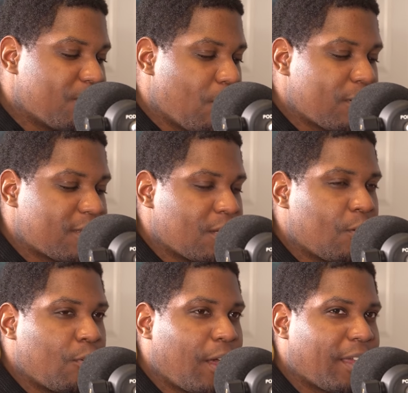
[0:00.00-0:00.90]
It's more
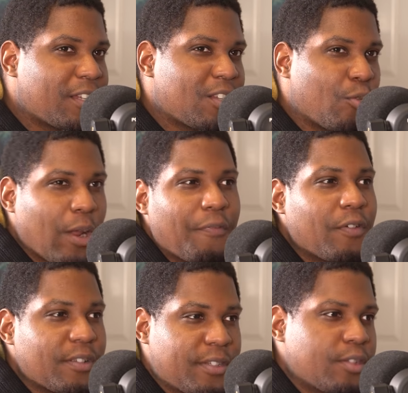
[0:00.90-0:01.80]
so like it's a
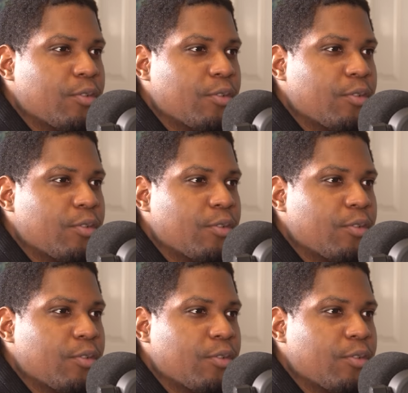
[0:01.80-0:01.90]
reference